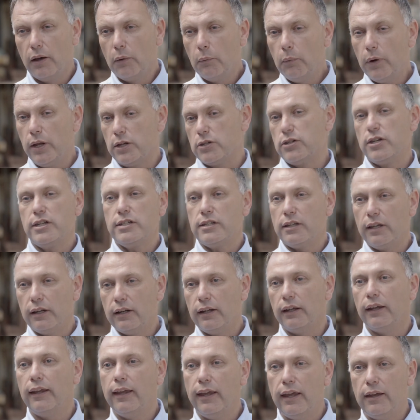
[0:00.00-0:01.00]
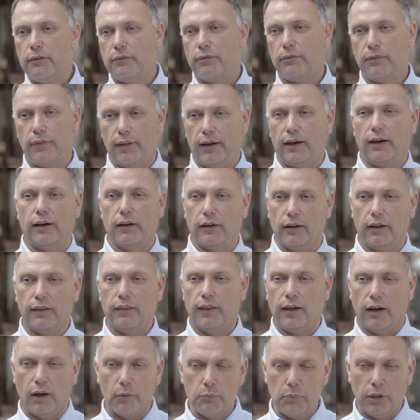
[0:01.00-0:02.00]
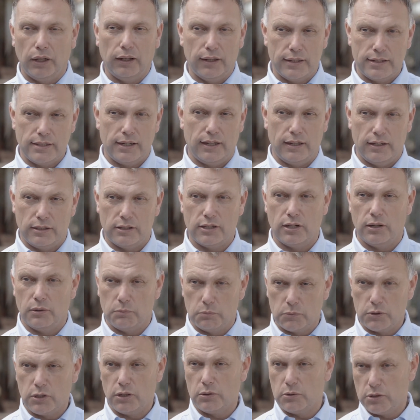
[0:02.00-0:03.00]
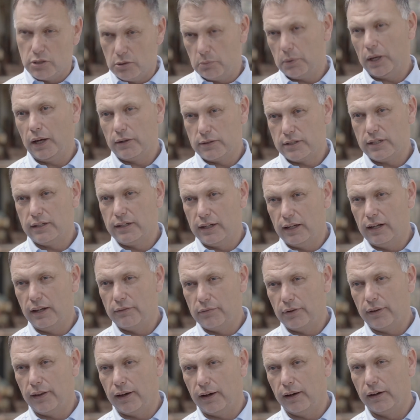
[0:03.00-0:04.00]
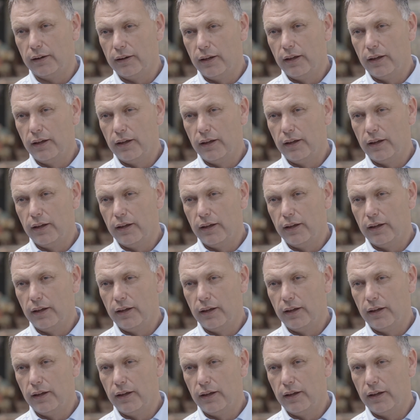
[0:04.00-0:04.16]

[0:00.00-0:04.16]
which is going to give that ability to be able to deliver that.